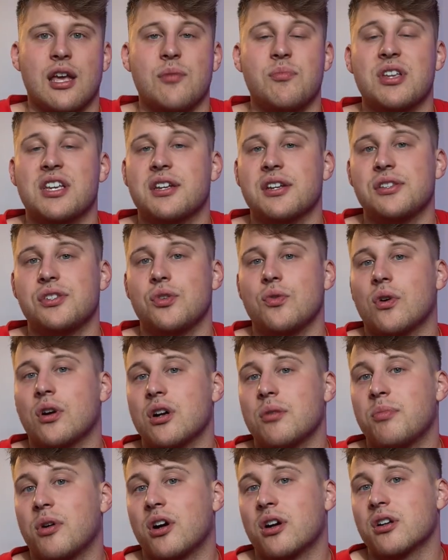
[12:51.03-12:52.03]
And because you are
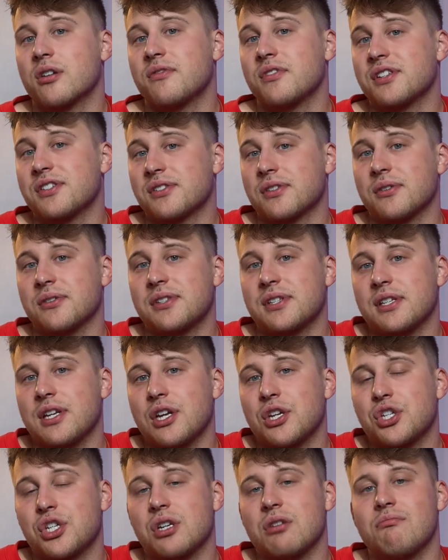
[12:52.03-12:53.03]
a part of an
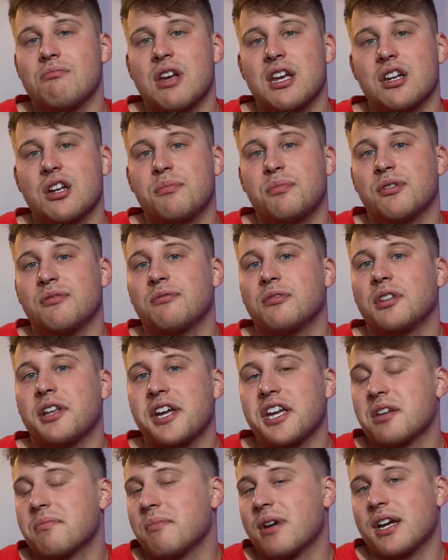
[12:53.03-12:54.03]
association made up of
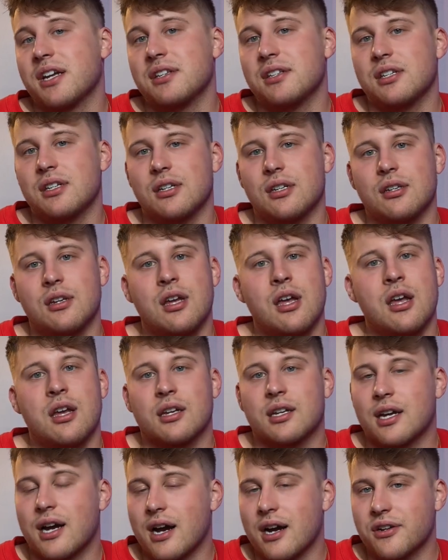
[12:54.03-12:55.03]
like-minded
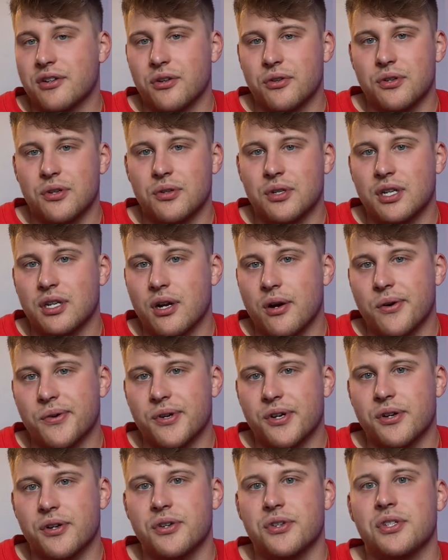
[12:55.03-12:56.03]
condo unit
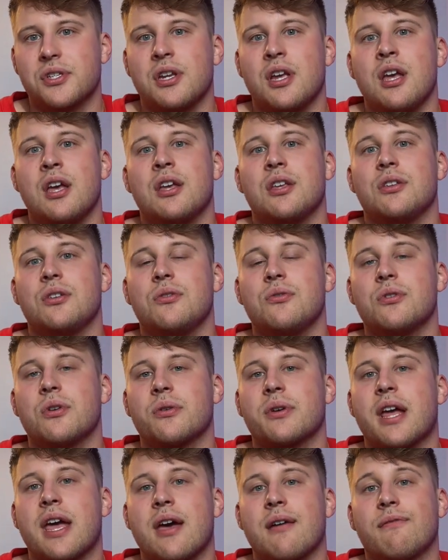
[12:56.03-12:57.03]
owners, you
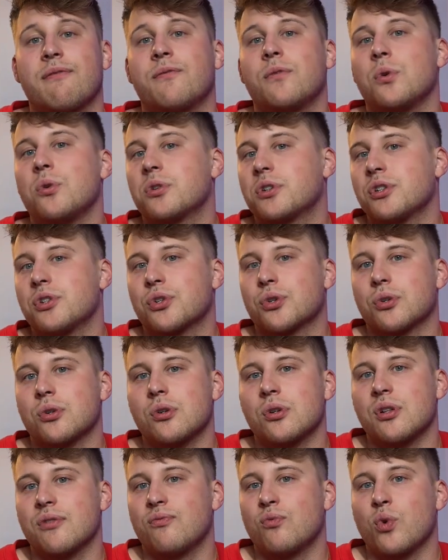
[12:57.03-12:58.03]
don't have full
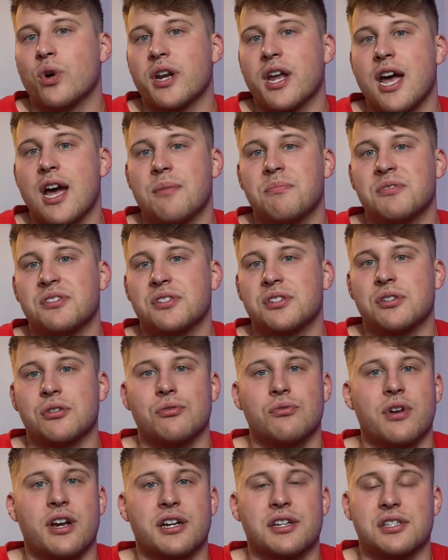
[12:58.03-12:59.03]
control of what happens
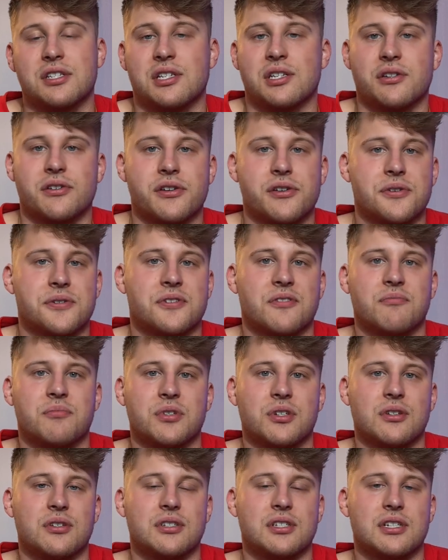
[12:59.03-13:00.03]
to exteriors of
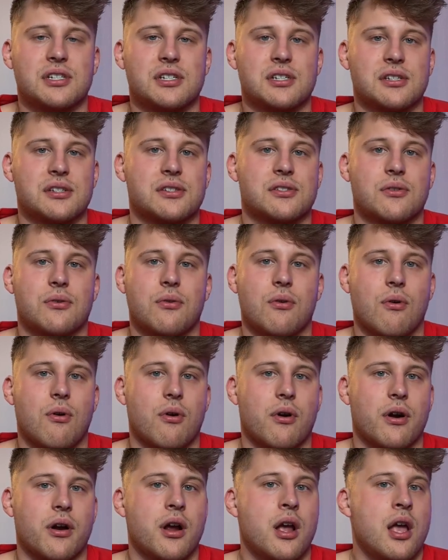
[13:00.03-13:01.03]
buildings
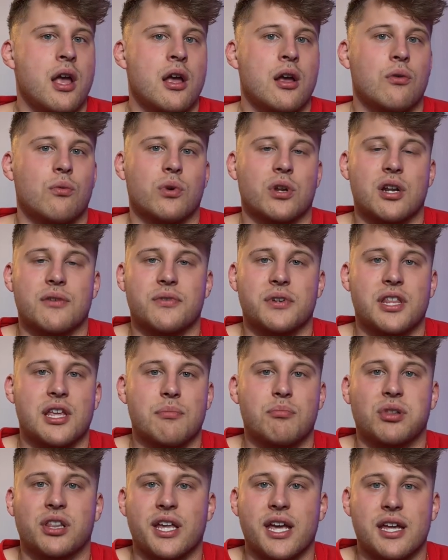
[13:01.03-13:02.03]
or whatever they
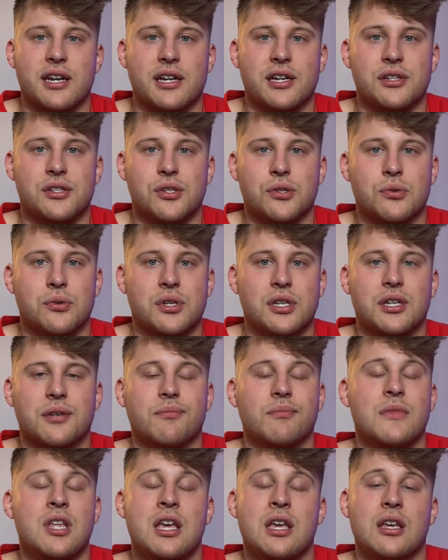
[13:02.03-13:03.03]
plan on
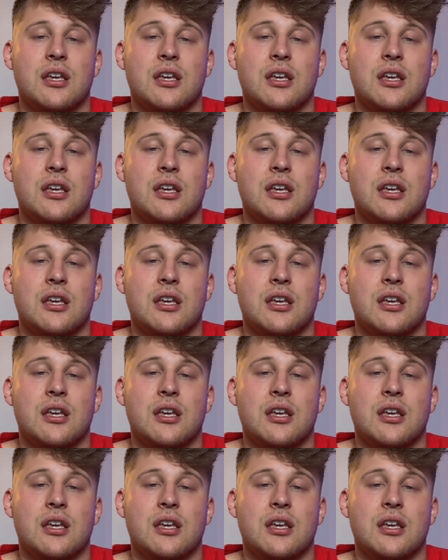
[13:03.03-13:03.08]
doing.